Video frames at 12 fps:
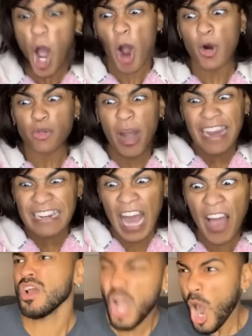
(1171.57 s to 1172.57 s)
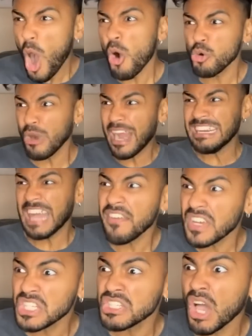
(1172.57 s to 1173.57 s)
Oh, great heaven! Oh, great
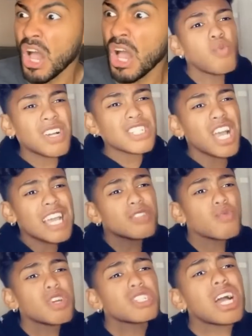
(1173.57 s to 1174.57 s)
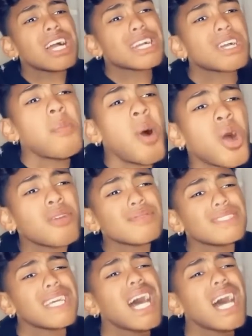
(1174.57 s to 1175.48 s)
heaven! He's one shot, he's one shot, come on!